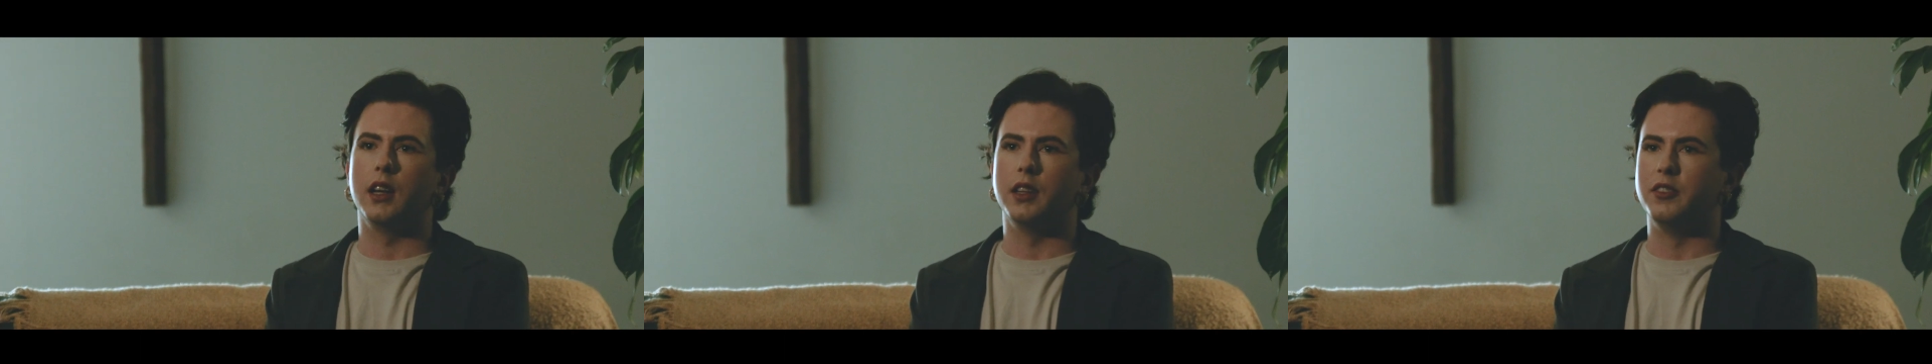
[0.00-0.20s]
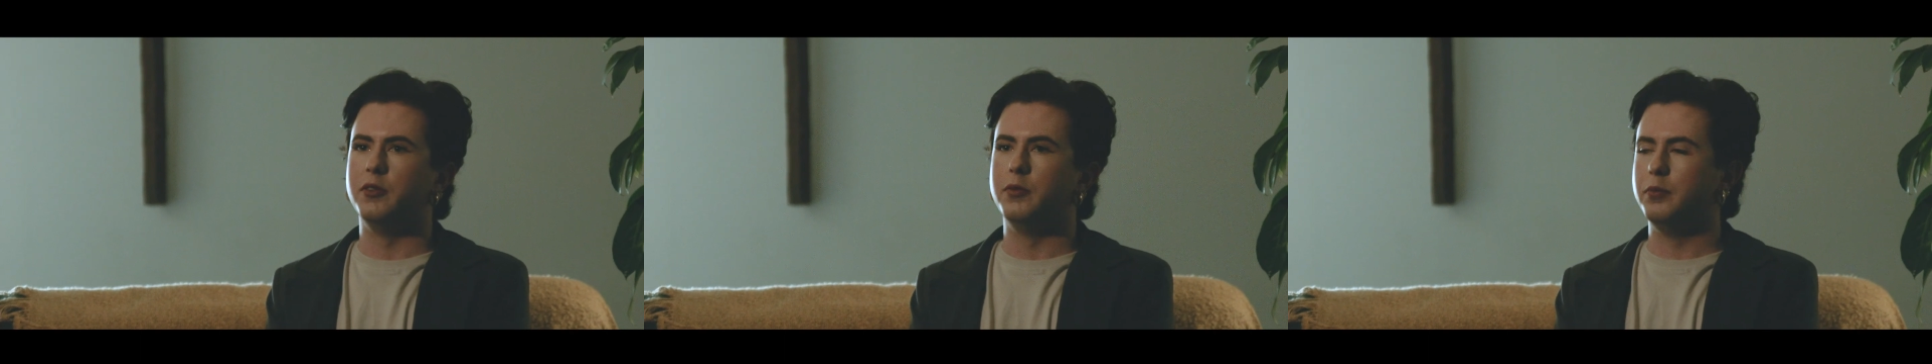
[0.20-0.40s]

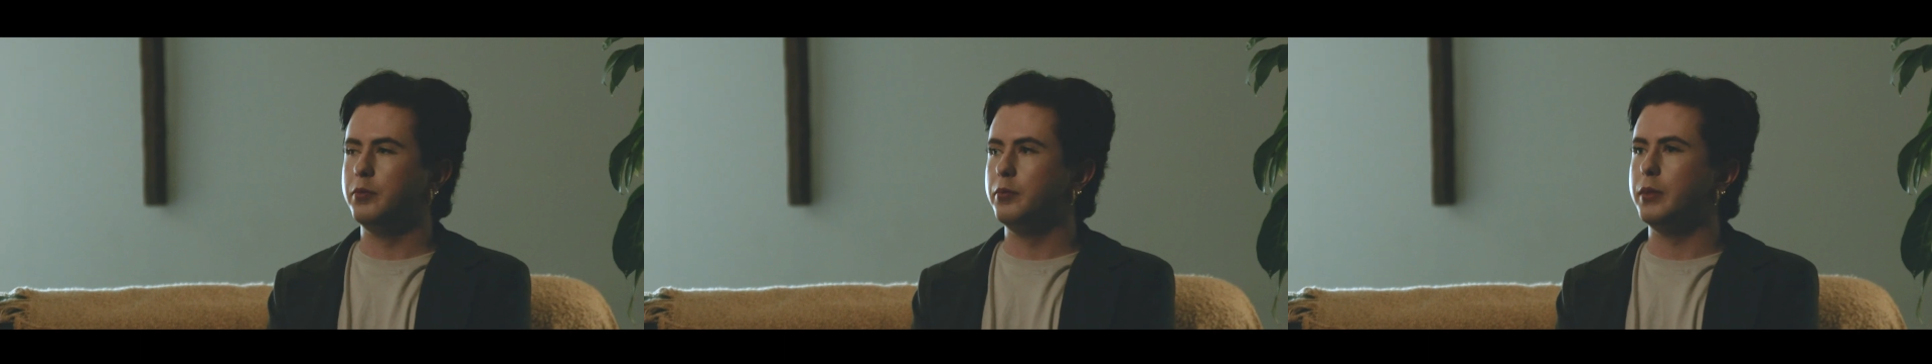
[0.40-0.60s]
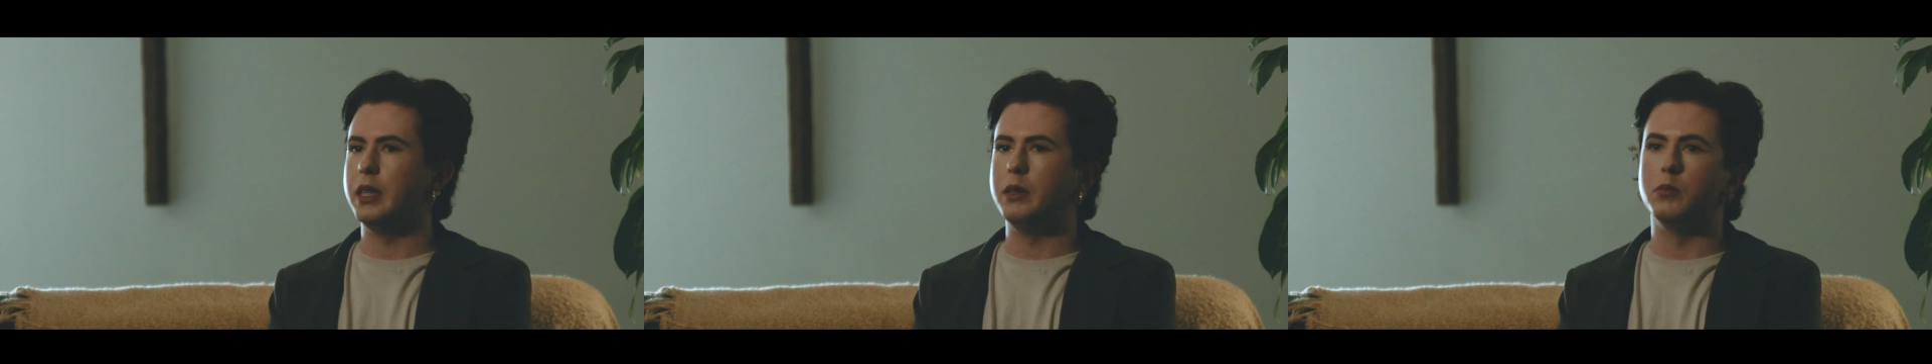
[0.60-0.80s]
I've
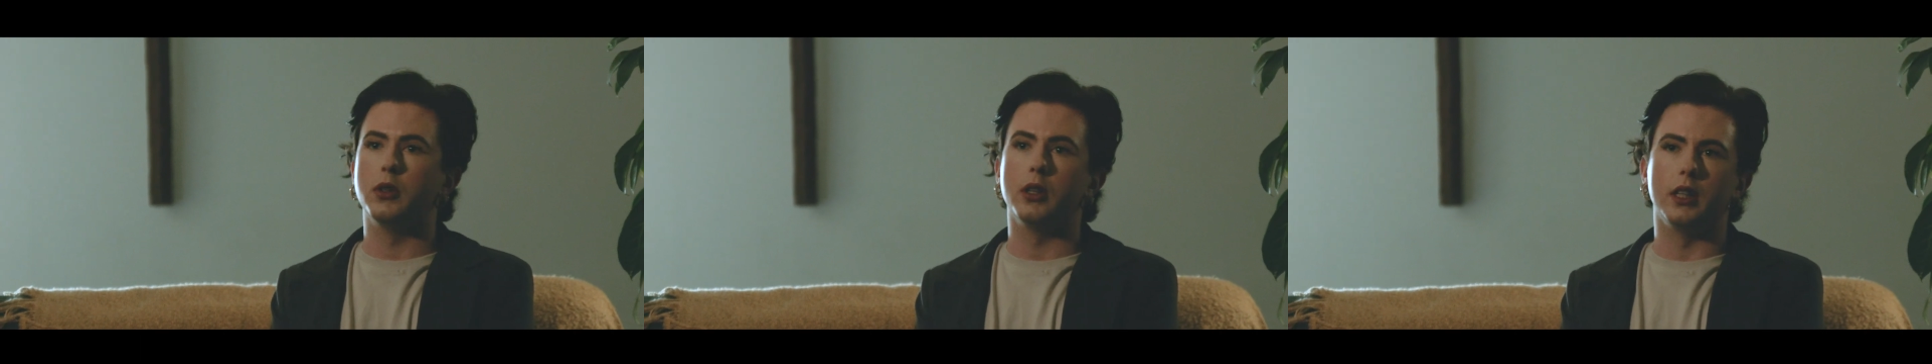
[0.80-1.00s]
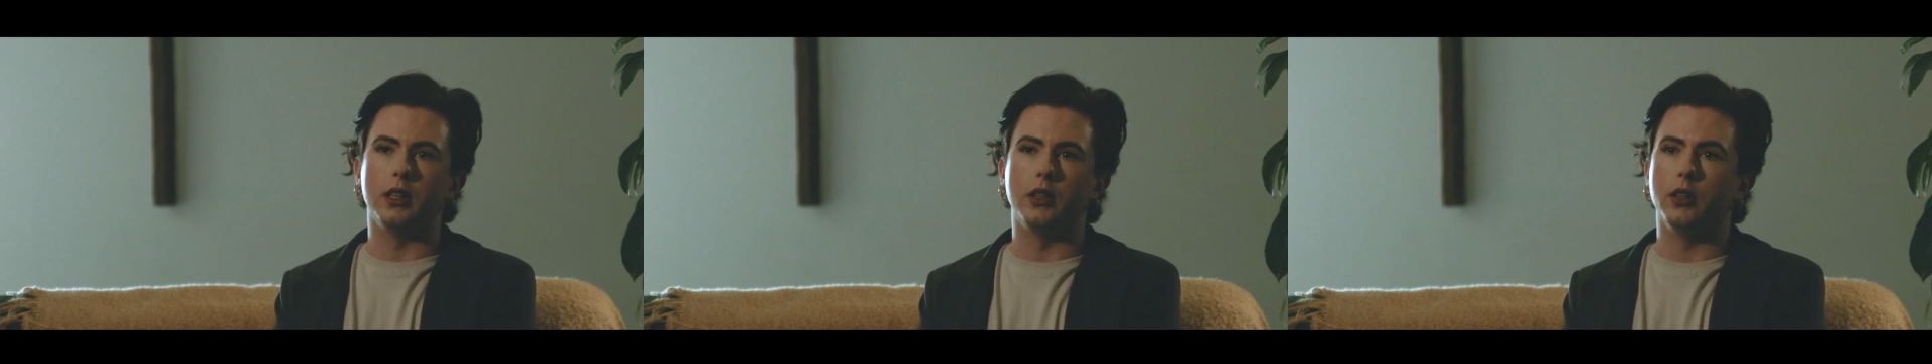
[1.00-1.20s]
been
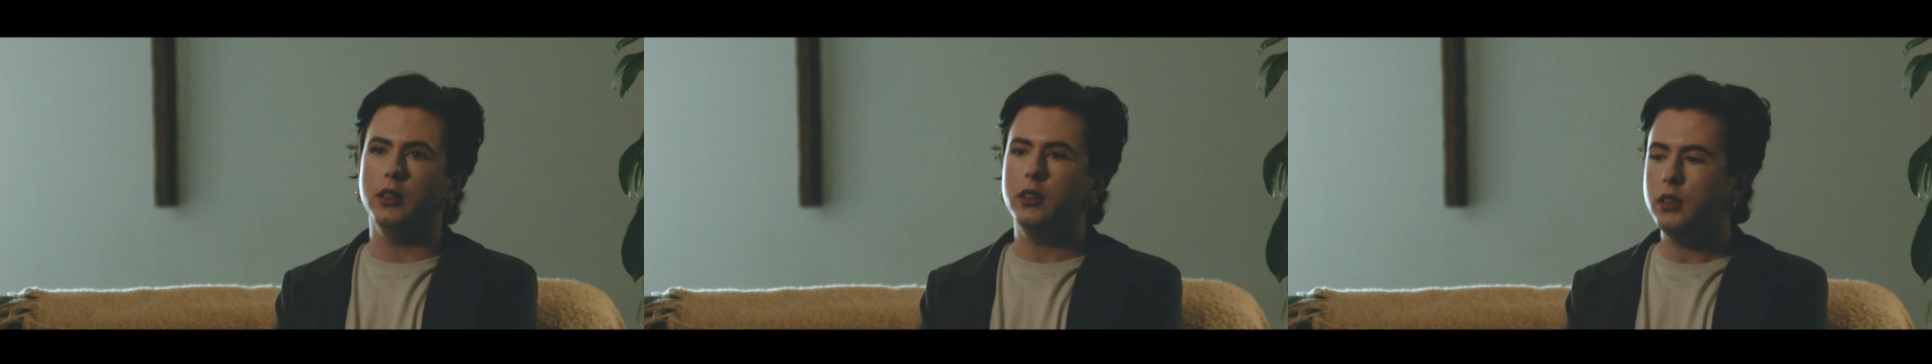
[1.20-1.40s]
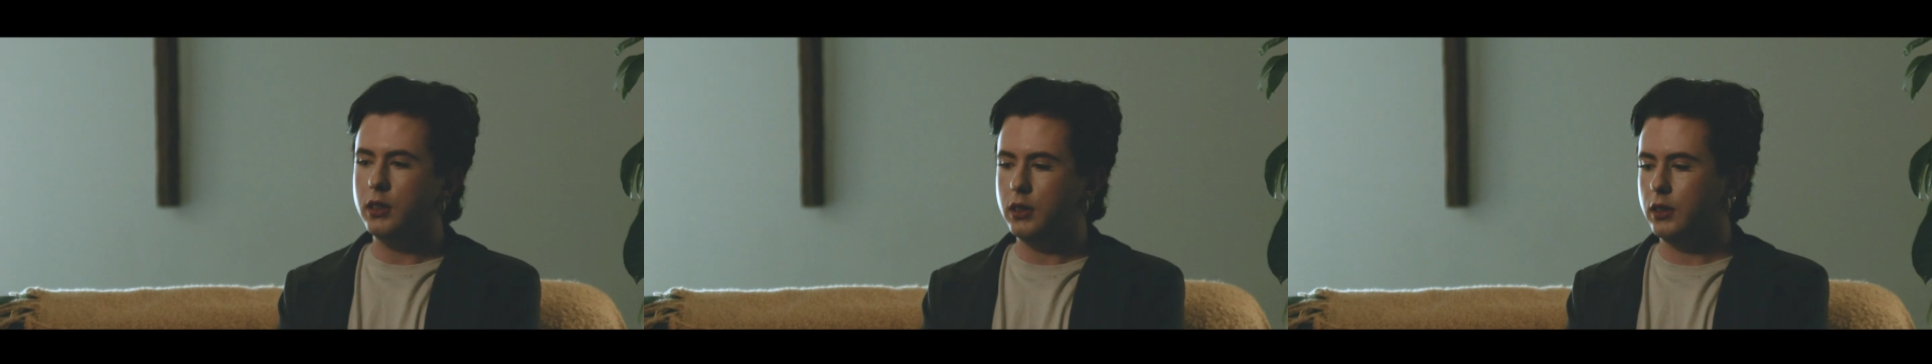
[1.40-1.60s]
pretty
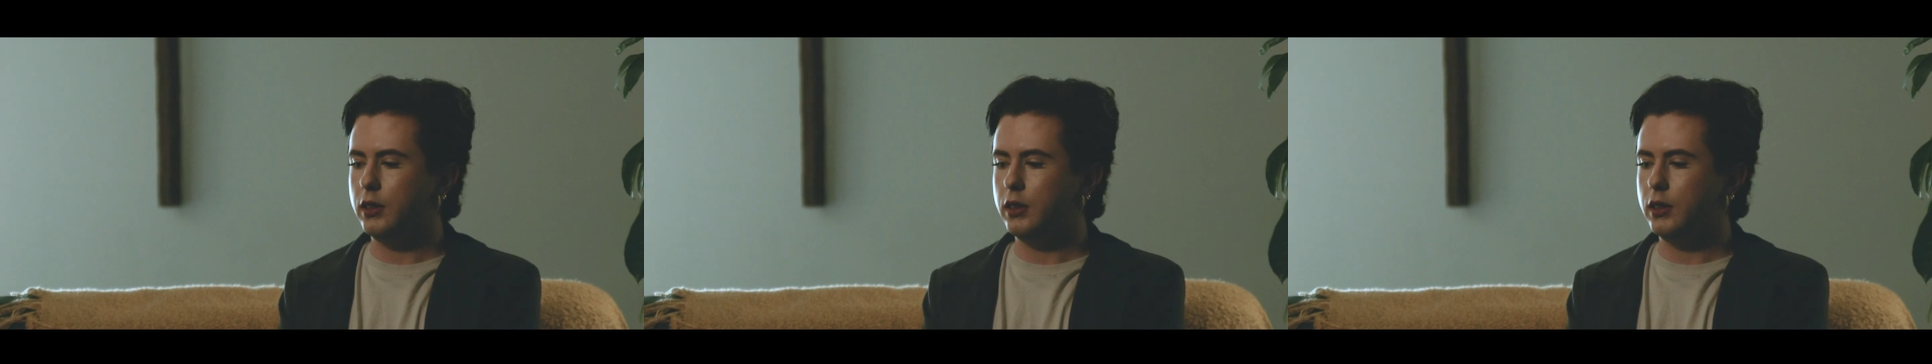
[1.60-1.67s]
good.